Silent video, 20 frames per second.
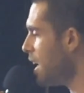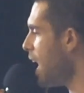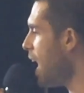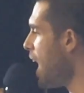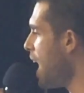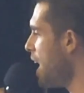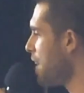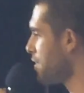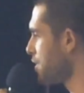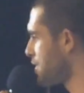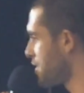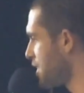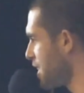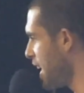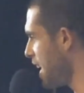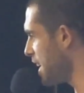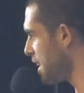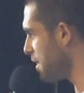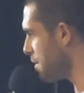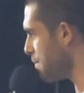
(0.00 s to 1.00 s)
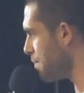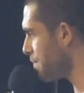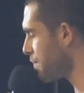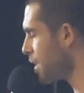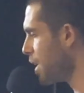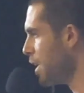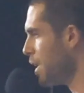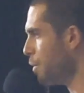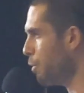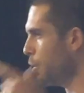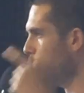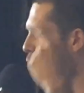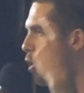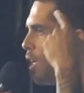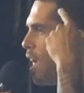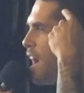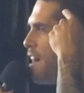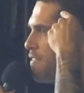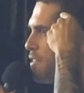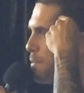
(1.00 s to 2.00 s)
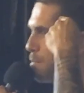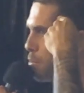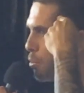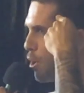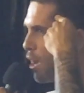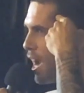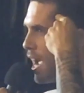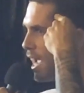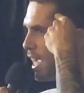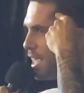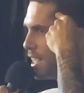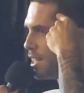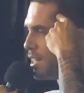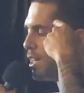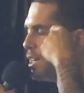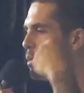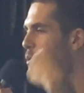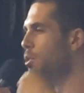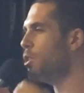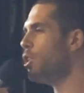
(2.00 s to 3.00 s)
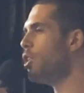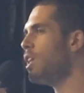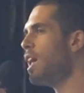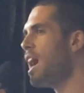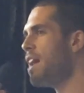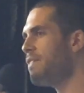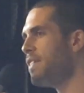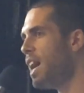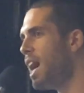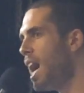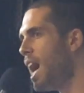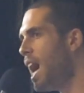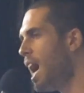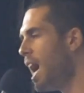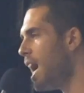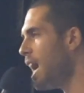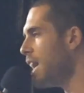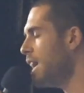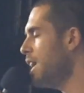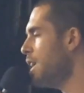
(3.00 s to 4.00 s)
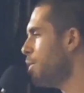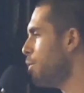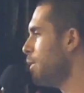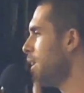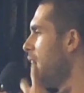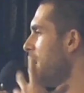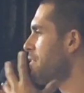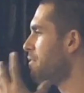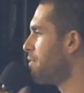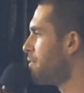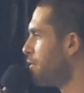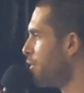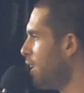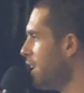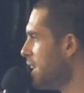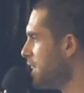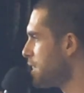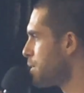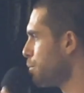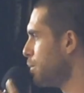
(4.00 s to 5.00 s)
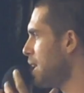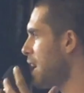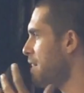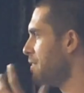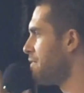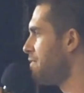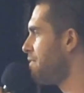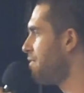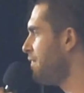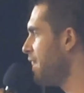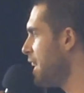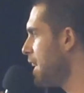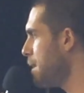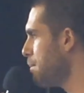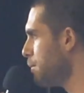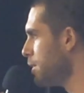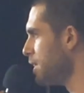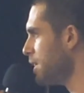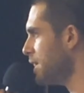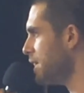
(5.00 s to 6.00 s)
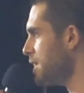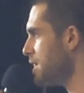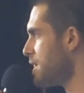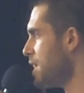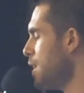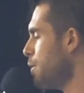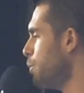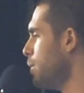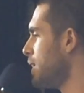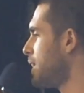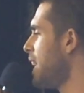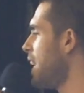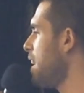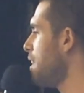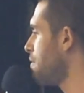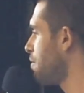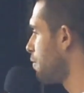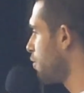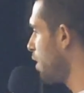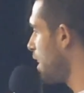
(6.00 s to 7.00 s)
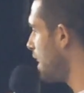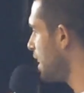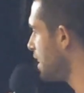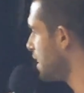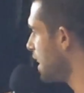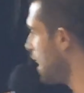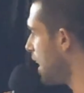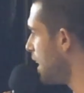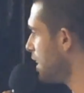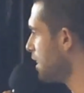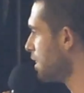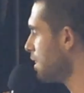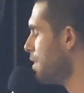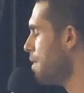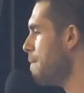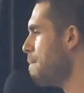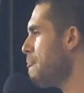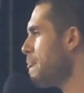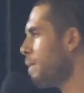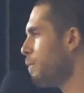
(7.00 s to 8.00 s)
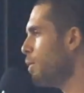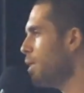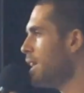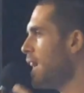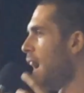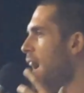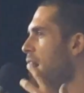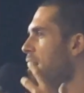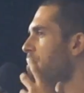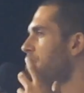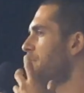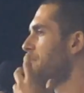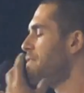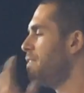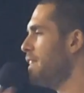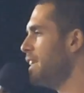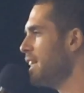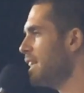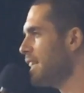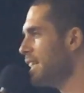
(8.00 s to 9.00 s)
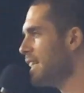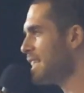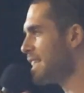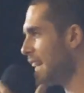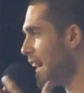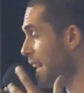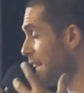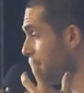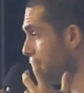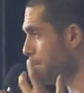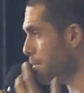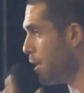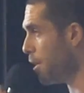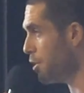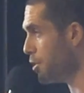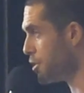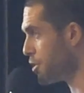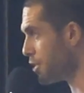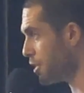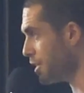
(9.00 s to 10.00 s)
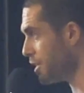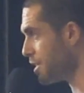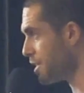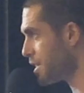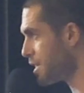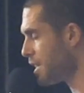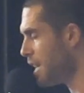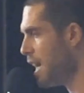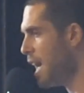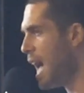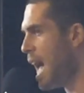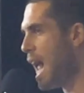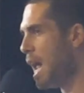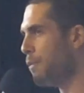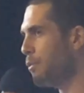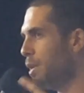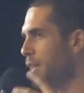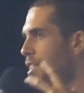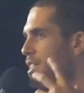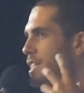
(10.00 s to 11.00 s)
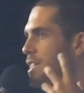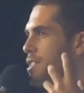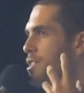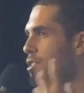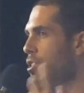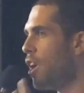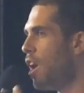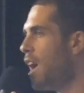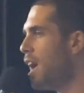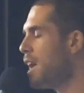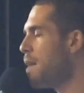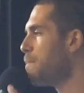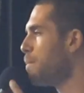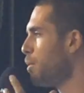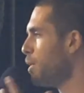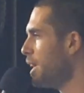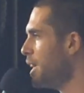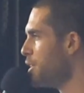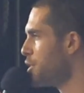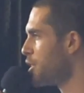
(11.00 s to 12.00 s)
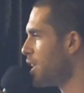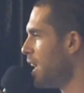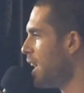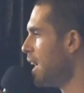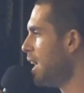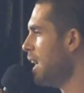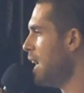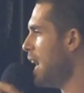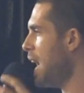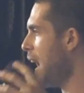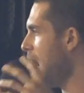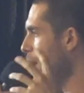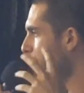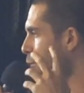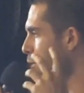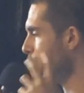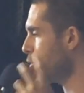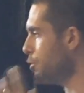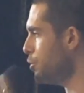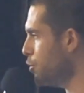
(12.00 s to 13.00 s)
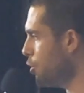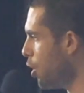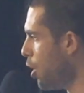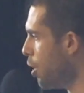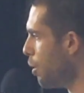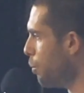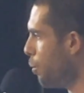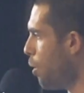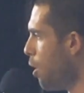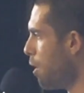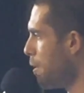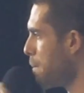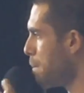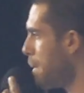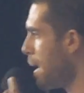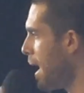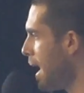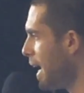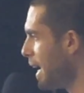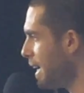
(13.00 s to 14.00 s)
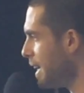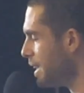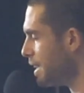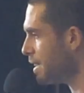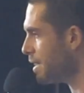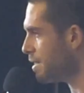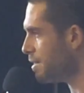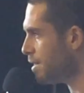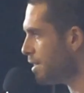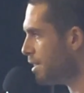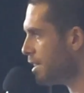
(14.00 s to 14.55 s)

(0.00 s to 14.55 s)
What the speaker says: are the same. We all have a brain, we all have a heart, we have friends, we have families, we care for our young, we have feelings and emotions, and we desire pleasure, and we do not want pain.